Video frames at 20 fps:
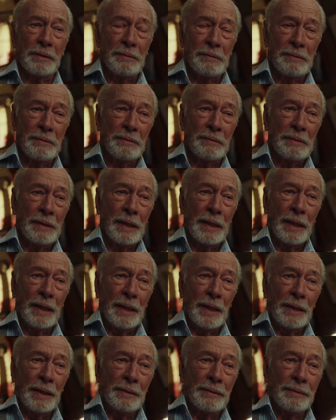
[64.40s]
Plummer in
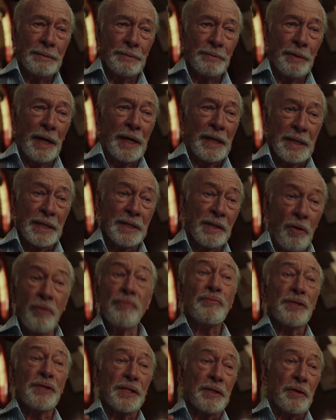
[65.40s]
his last film
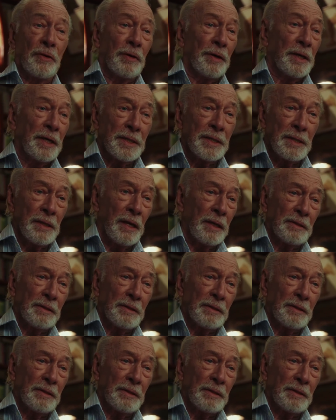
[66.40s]
appearance before his